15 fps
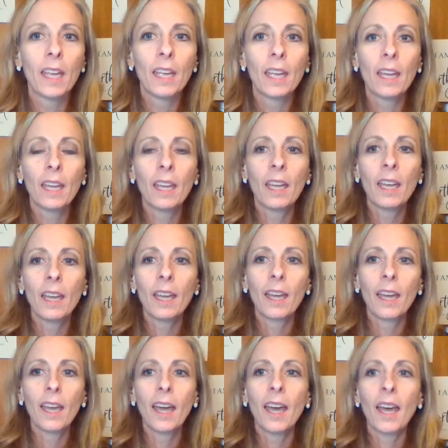
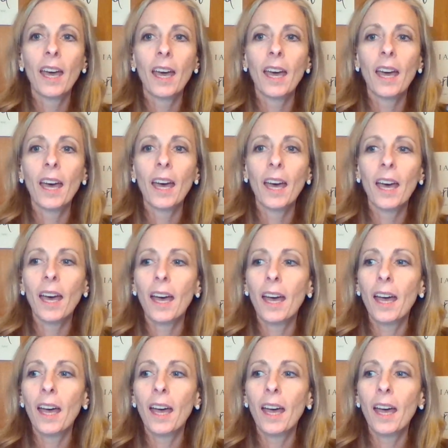(no one is talking)